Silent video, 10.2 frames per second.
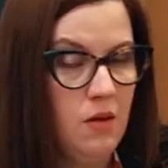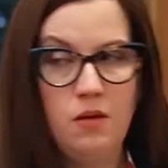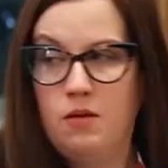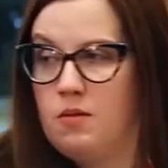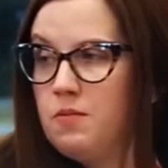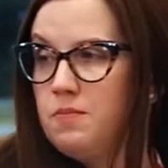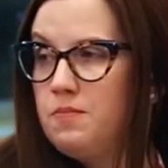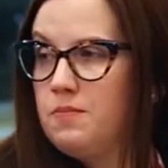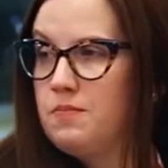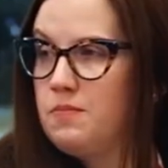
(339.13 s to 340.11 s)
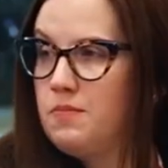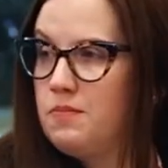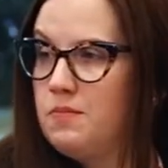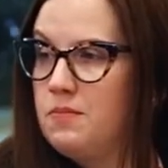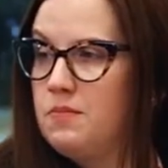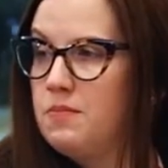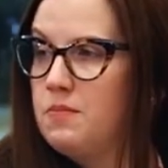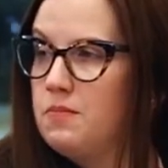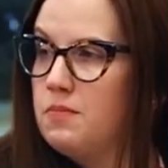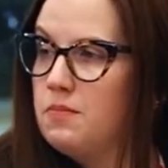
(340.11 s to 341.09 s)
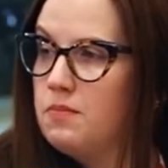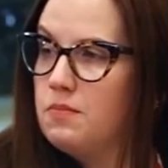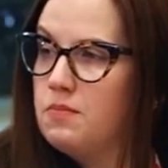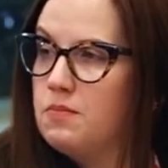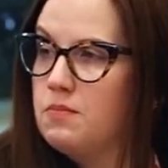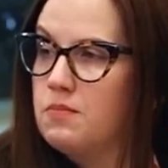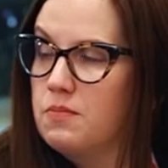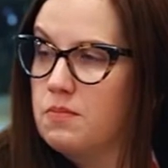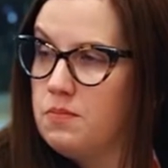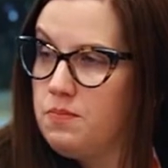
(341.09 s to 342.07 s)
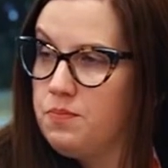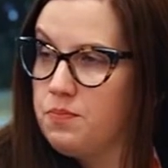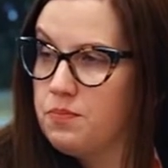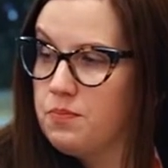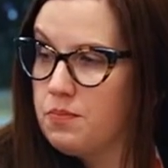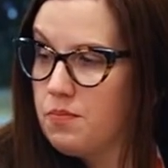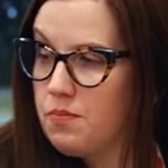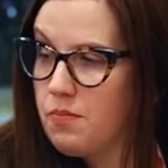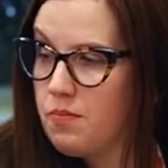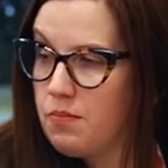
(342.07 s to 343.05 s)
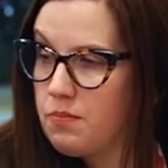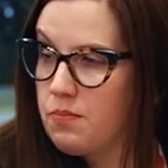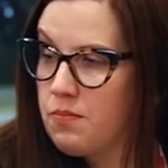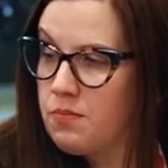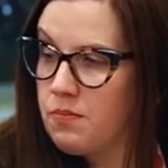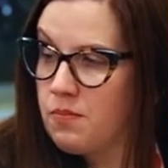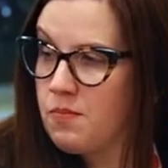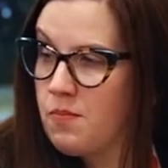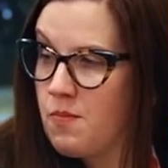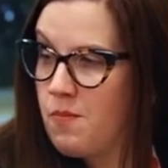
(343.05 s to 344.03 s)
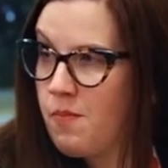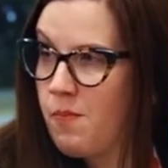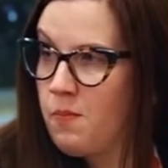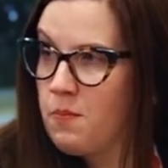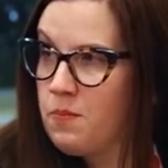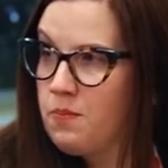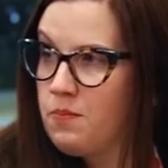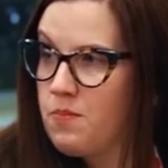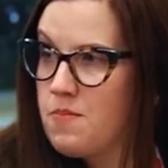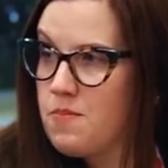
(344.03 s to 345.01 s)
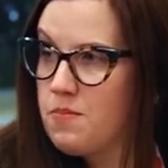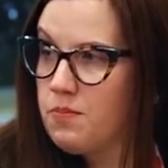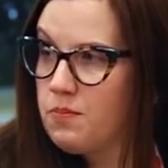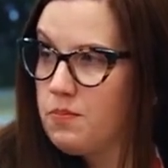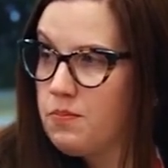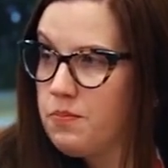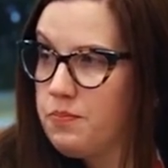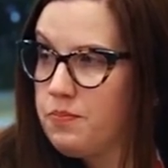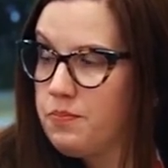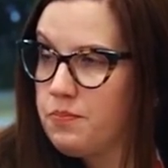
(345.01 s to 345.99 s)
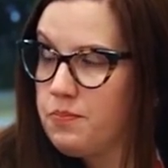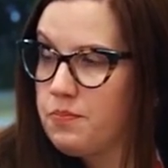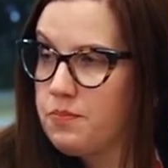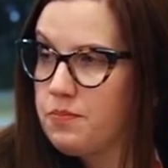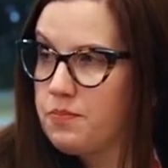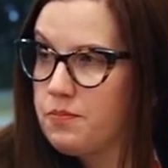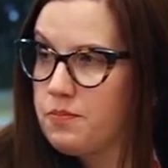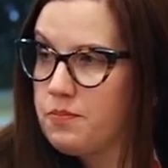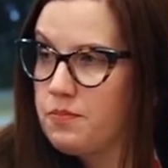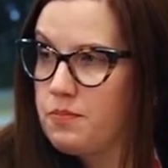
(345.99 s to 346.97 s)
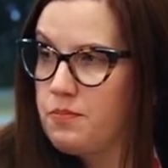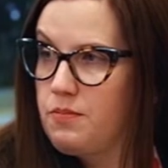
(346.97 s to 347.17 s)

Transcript: (not speaking)